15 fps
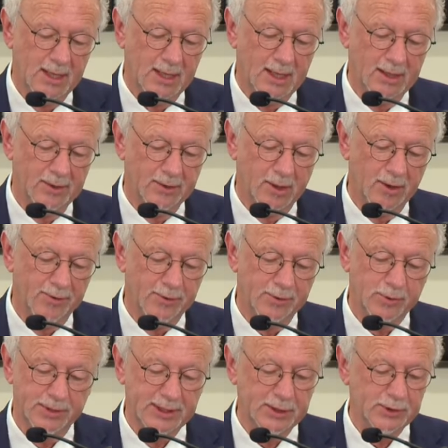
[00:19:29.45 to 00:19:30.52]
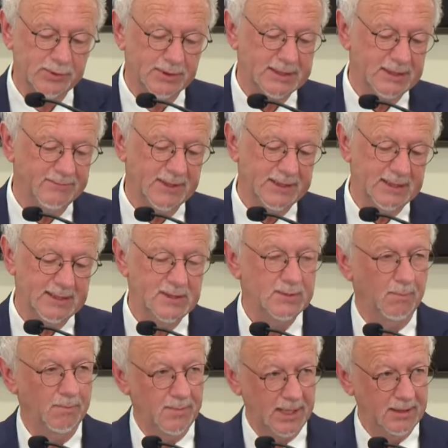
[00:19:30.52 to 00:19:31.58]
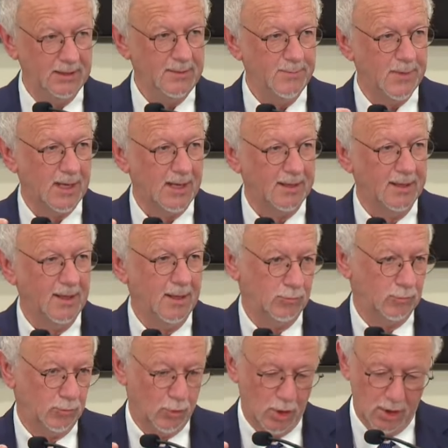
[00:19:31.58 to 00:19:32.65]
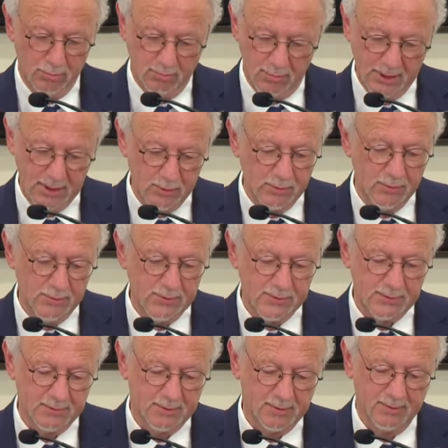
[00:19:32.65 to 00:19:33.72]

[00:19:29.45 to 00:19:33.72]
and other traditional activities, mainly by non-Hindus,